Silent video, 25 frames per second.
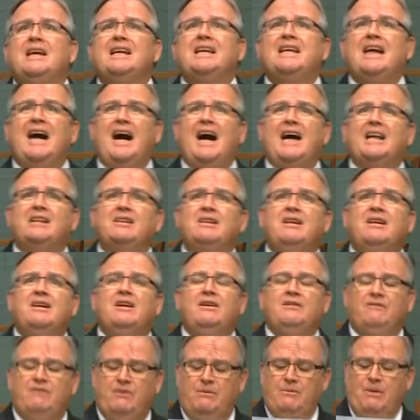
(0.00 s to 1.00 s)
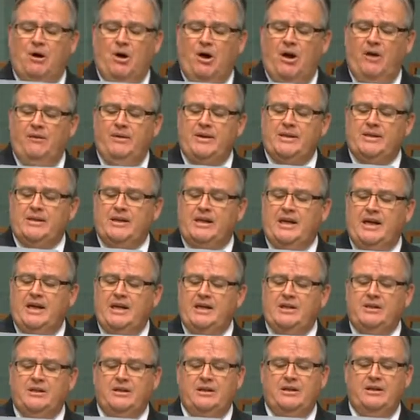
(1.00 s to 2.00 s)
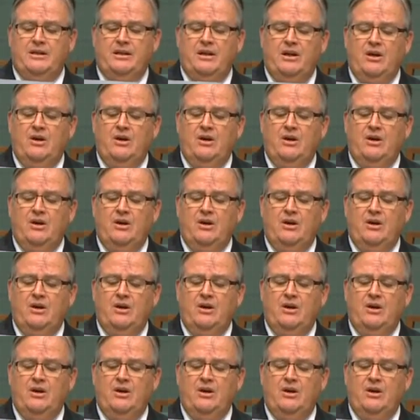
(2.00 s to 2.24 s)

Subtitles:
cut from higher education.